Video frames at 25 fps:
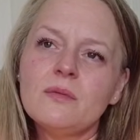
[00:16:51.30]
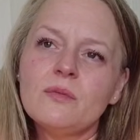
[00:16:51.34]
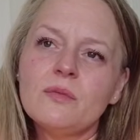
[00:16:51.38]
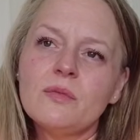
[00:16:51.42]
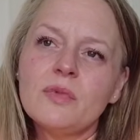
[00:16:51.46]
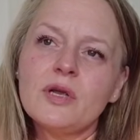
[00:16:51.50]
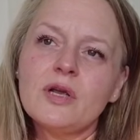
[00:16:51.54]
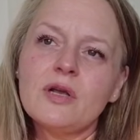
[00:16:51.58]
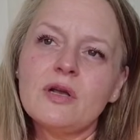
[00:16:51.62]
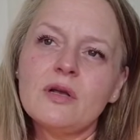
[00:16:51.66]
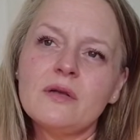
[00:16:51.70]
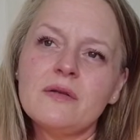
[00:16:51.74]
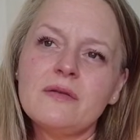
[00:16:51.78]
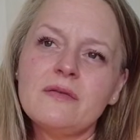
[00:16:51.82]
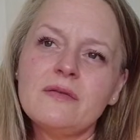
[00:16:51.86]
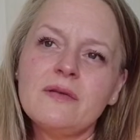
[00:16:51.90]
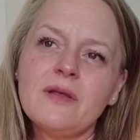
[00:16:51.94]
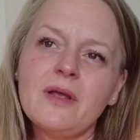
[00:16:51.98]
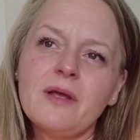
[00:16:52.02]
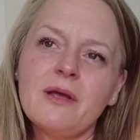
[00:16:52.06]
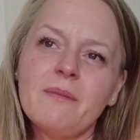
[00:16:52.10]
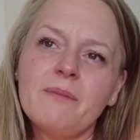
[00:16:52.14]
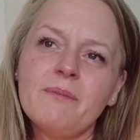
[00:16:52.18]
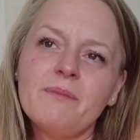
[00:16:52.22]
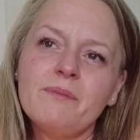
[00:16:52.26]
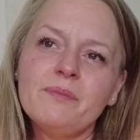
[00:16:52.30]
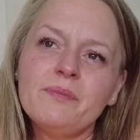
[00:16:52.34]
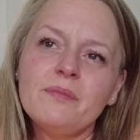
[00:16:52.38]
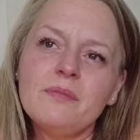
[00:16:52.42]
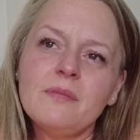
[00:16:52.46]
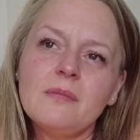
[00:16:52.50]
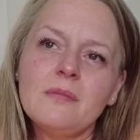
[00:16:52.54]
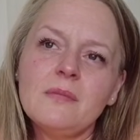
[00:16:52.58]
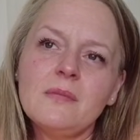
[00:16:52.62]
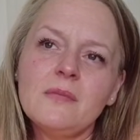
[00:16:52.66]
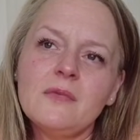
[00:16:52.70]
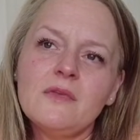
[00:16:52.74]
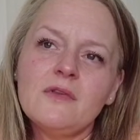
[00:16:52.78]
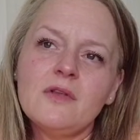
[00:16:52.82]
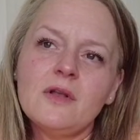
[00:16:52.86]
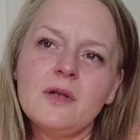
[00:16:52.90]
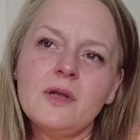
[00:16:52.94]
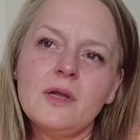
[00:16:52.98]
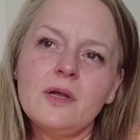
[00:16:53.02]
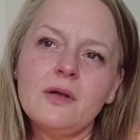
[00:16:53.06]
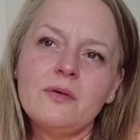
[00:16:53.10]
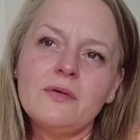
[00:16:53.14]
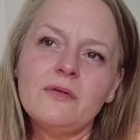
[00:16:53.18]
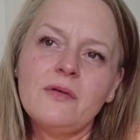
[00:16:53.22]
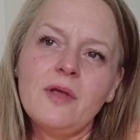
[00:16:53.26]
Because to
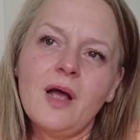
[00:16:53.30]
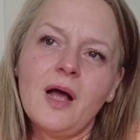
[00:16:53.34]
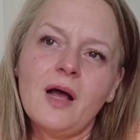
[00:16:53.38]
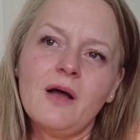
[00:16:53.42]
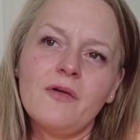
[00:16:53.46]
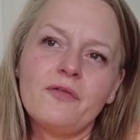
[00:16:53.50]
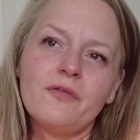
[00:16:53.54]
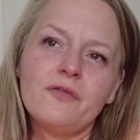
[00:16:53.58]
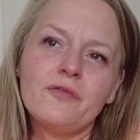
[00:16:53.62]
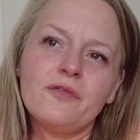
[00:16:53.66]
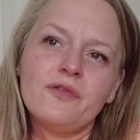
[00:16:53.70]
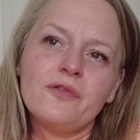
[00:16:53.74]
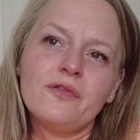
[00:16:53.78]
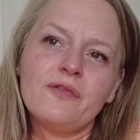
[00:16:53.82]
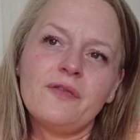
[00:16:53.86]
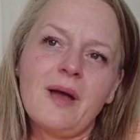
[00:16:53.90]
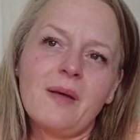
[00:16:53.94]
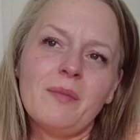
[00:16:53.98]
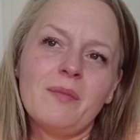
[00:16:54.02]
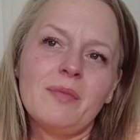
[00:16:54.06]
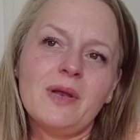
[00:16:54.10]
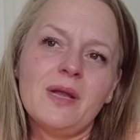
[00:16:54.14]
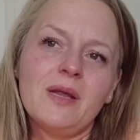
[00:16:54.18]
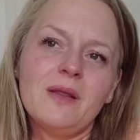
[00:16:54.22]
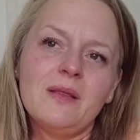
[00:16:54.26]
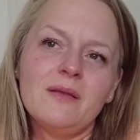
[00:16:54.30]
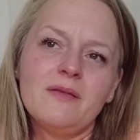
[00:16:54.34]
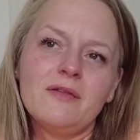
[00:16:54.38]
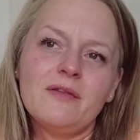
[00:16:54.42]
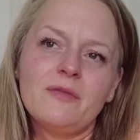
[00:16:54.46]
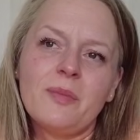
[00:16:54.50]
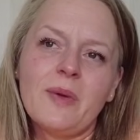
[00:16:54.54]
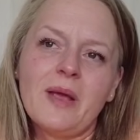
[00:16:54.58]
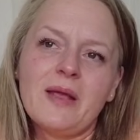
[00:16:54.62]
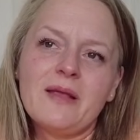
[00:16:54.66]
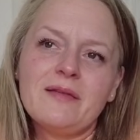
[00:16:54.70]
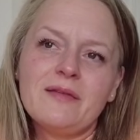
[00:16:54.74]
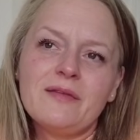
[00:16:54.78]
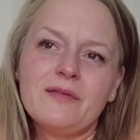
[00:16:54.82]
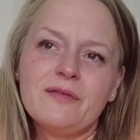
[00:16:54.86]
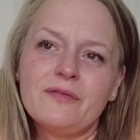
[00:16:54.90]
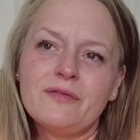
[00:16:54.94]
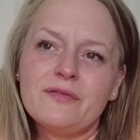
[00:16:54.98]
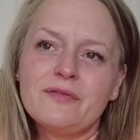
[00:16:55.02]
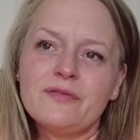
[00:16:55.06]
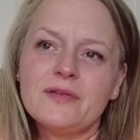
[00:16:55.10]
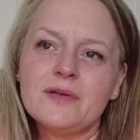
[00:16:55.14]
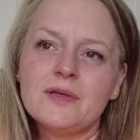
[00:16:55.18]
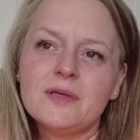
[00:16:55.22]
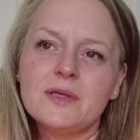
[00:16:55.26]
lose half of your family in the space of